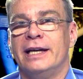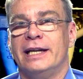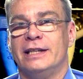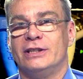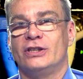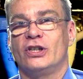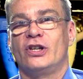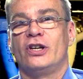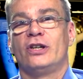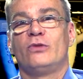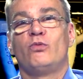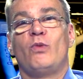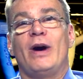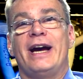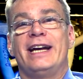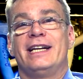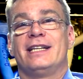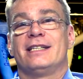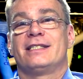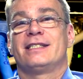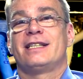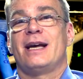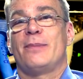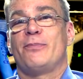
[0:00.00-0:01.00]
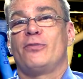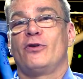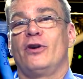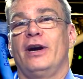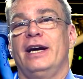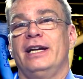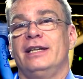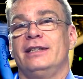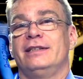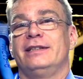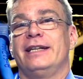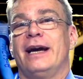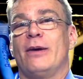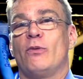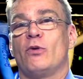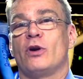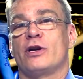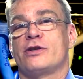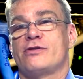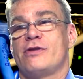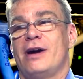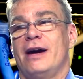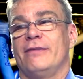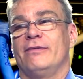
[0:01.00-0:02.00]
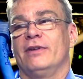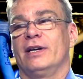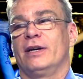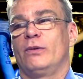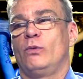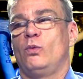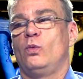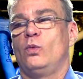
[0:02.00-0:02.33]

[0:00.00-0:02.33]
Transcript: It's a good way to separate network traffic.